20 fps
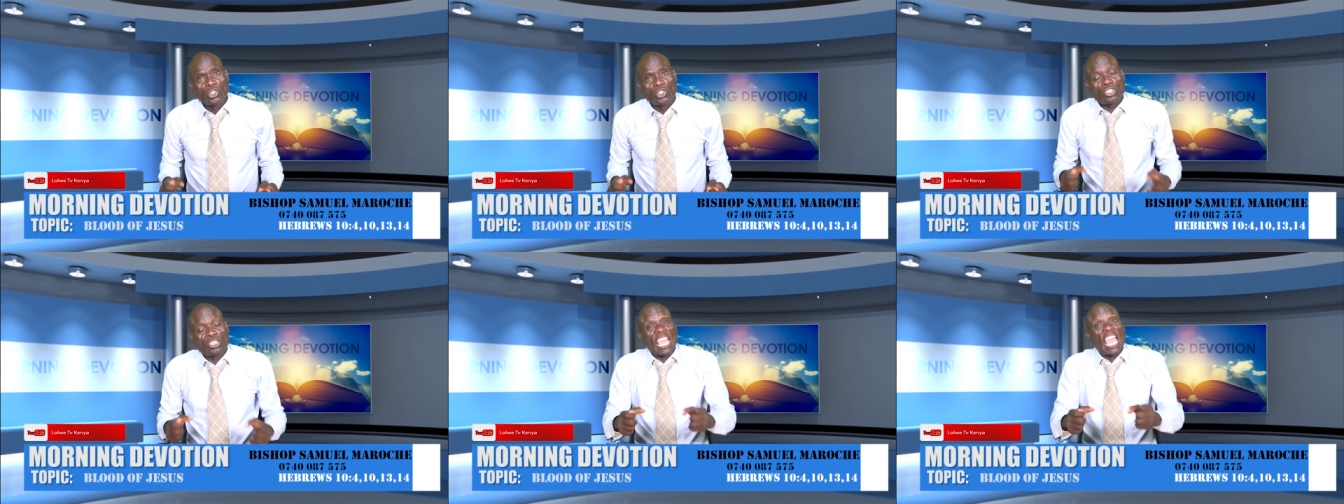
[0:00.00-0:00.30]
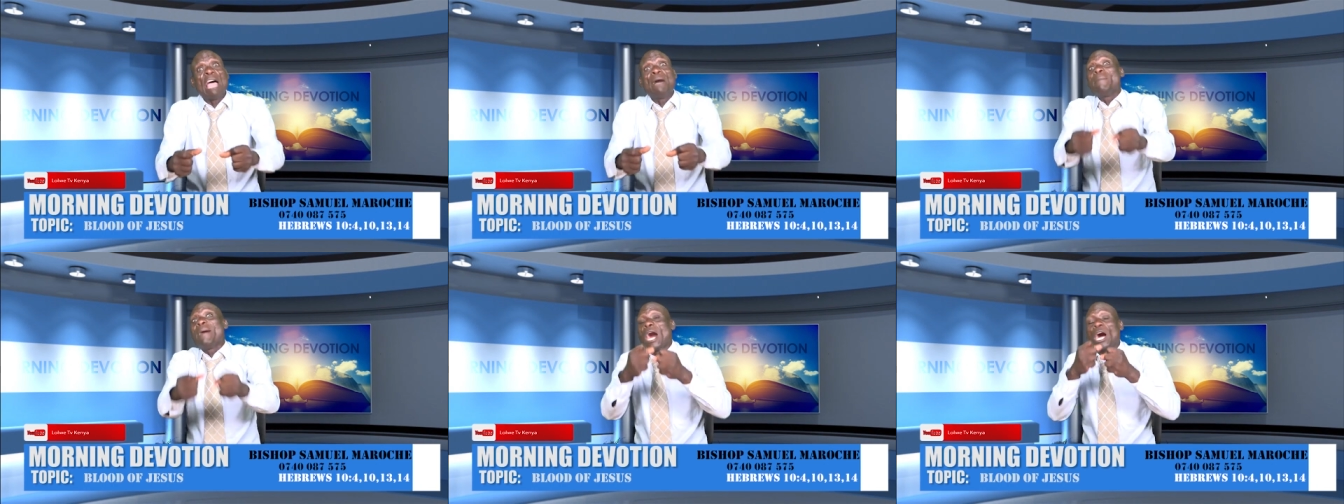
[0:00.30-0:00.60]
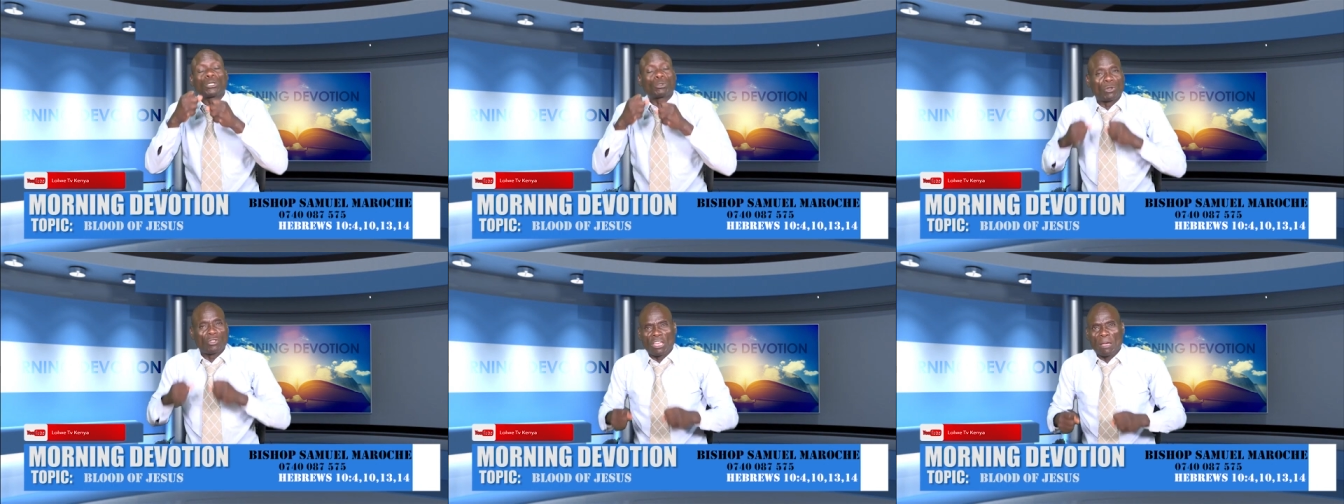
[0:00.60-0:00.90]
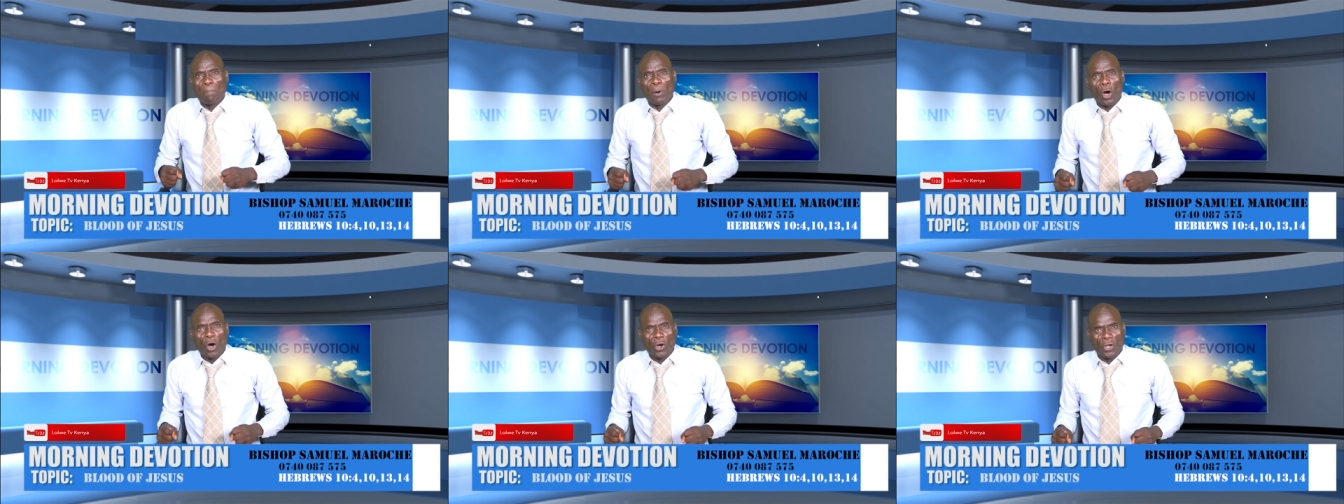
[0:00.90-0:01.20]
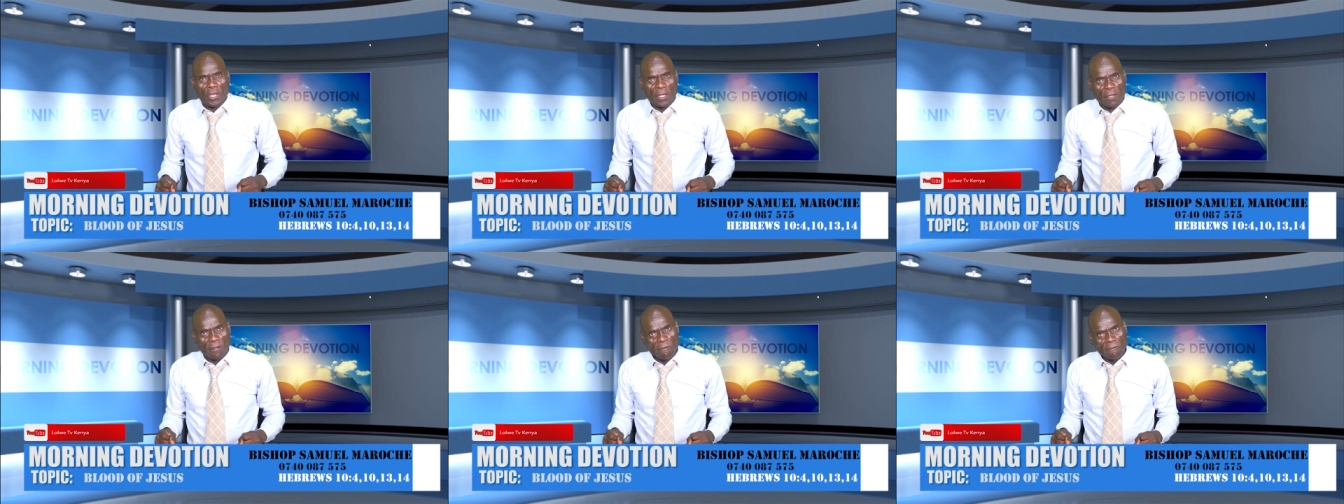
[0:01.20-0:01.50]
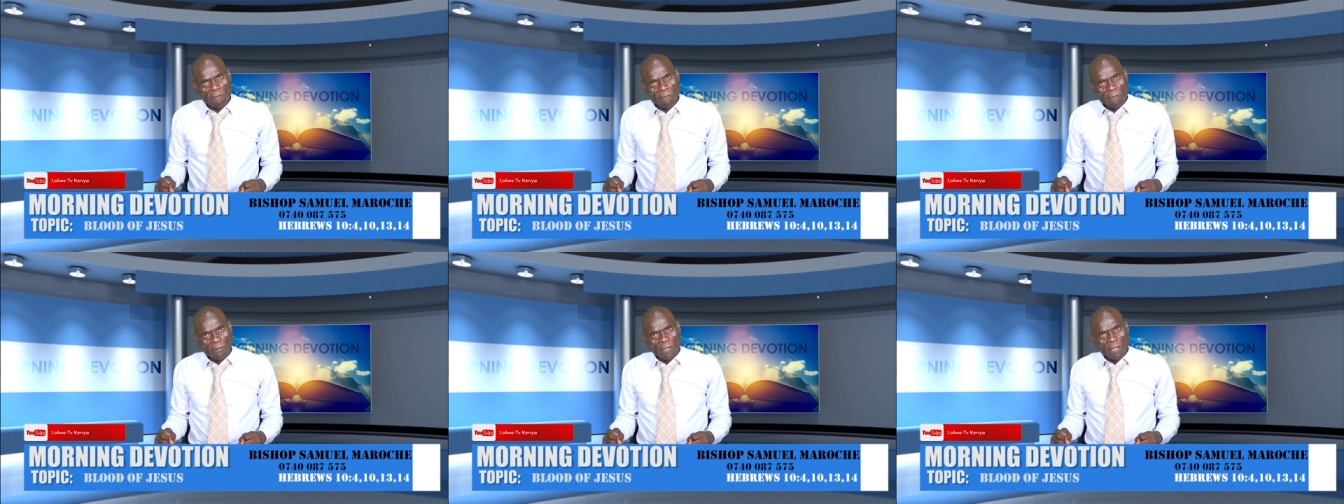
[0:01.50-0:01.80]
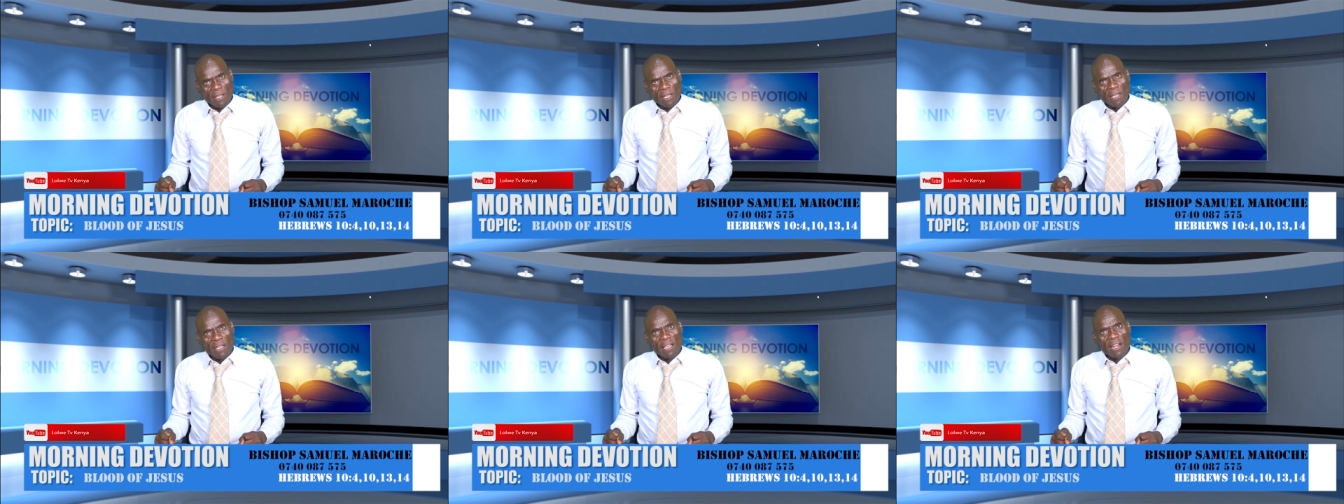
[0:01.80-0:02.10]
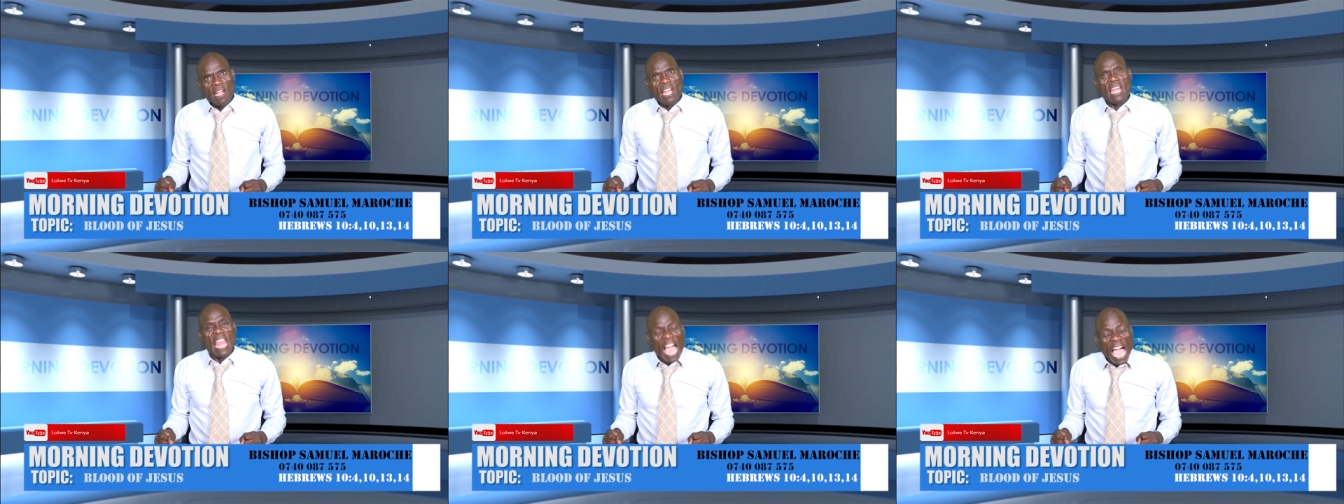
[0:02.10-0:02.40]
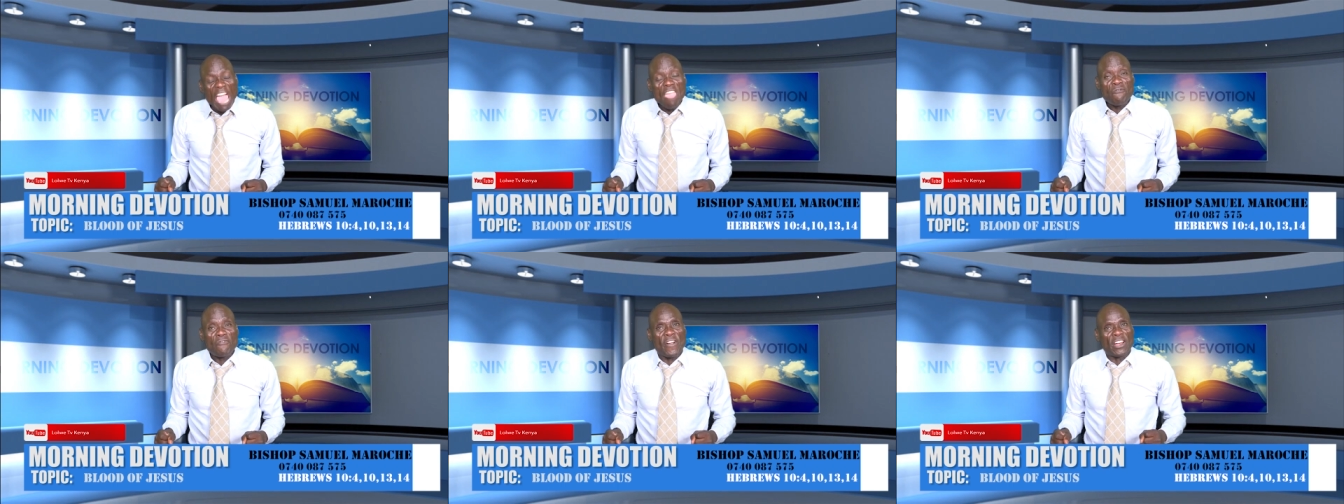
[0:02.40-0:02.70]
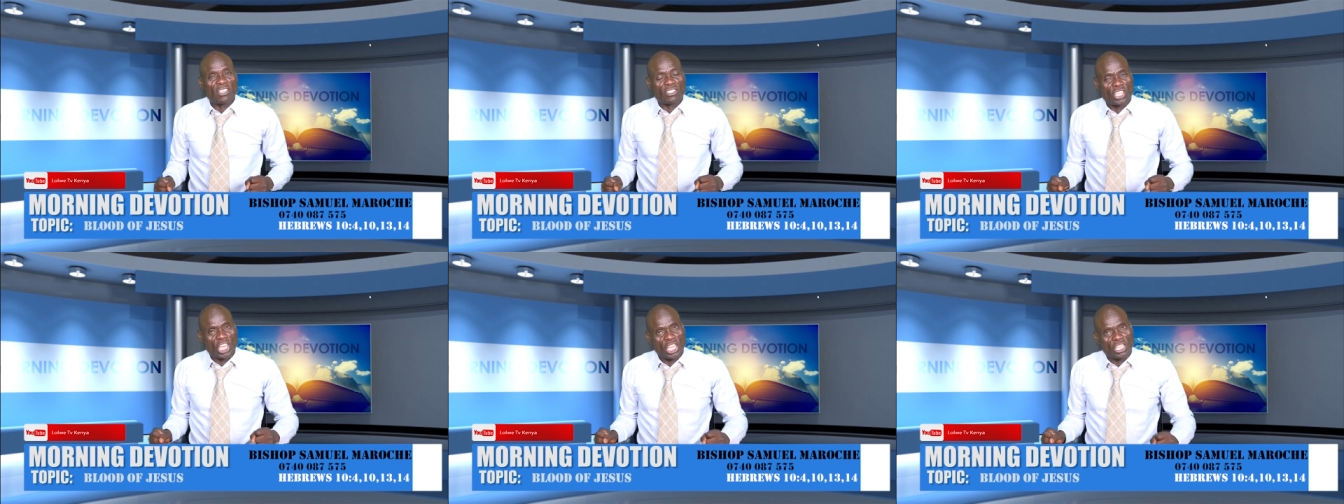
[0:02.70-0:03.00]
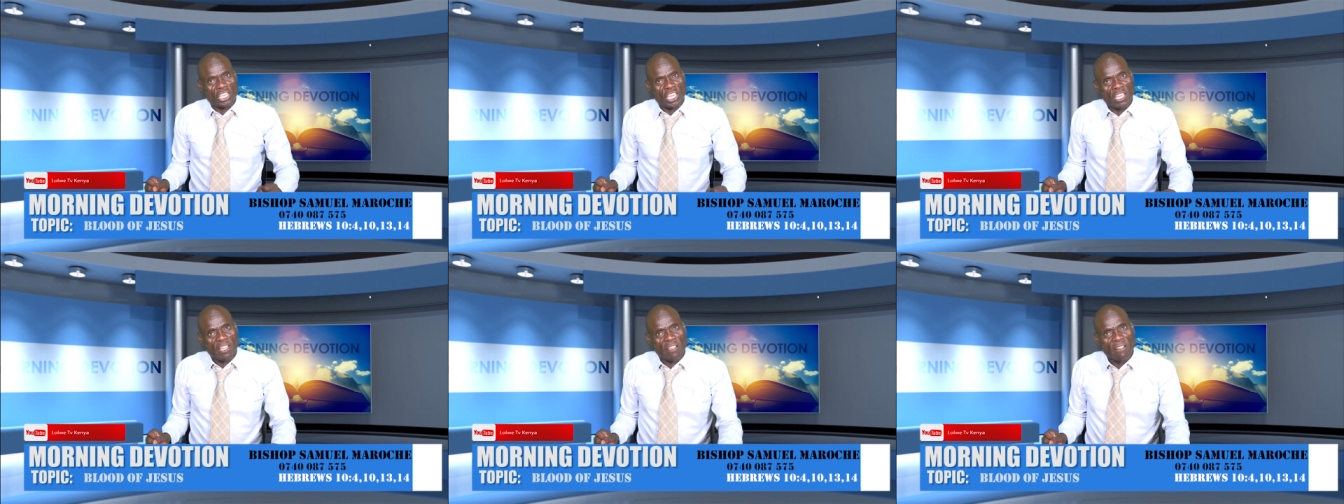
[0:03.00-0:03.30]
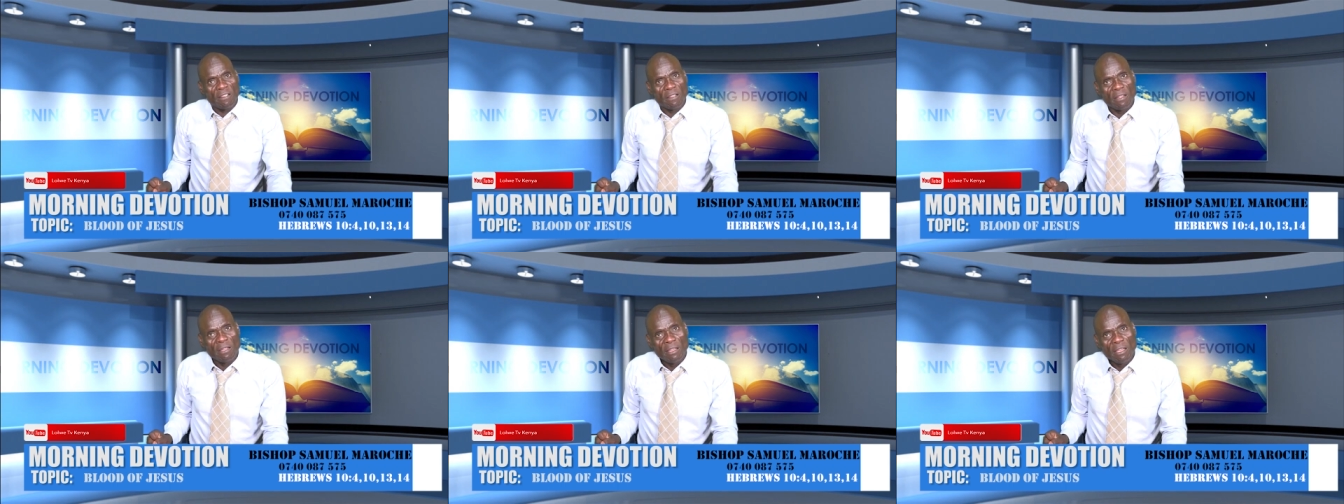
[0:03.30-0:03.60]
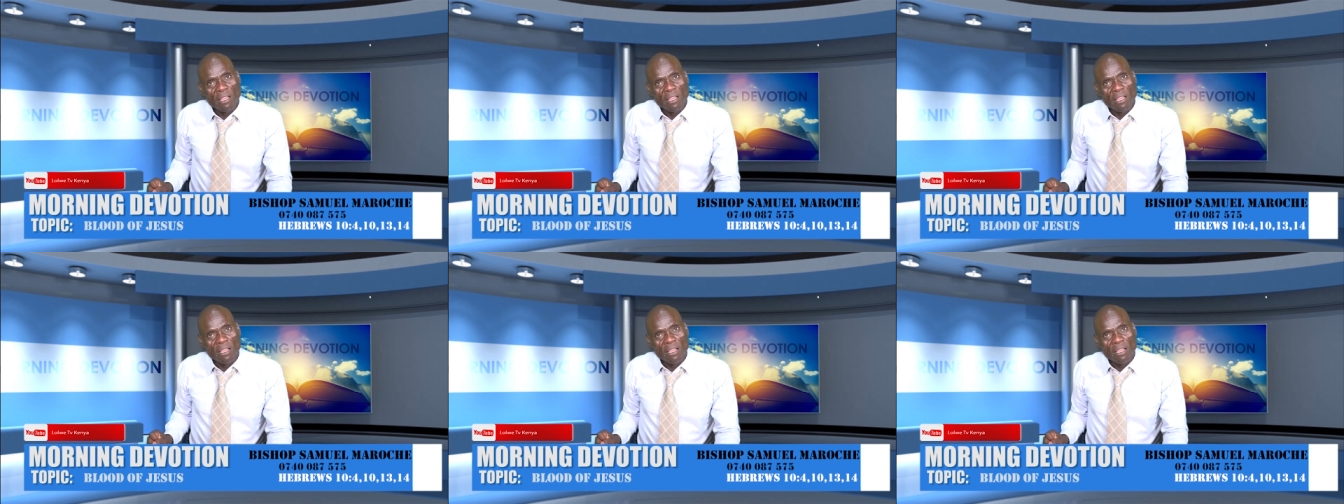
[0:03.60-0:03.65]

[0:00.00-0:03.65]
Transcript: She came out with the boy, life and kicking.